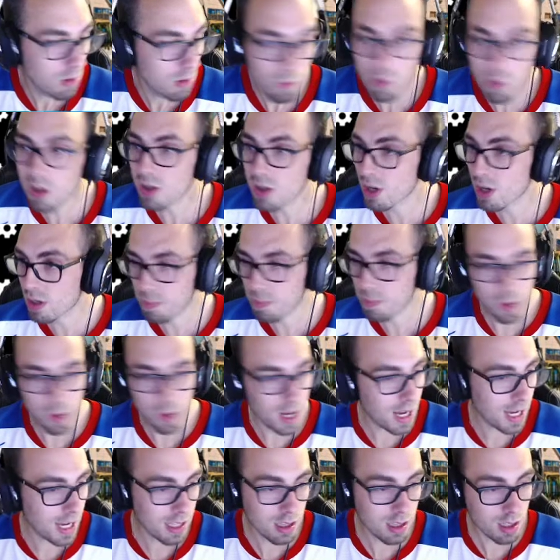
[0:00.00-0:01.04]
We're just
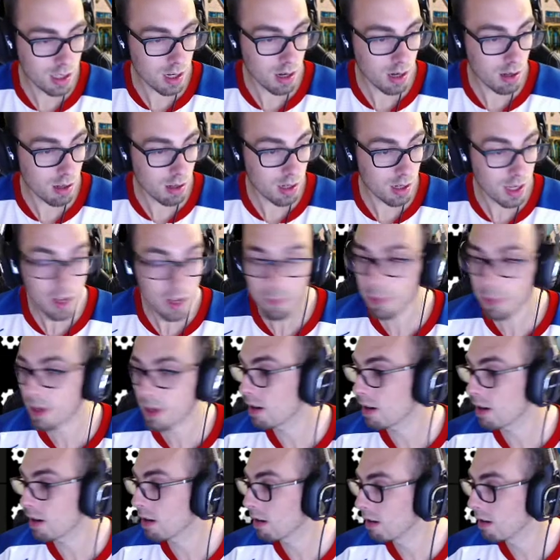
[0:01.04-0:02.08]
piling it on up
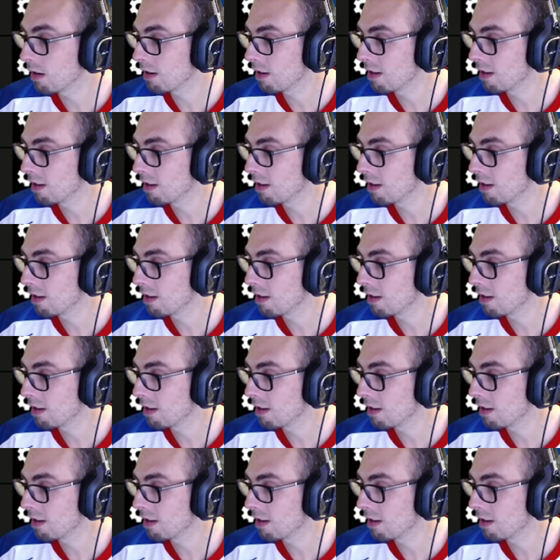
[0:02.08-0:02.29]
here.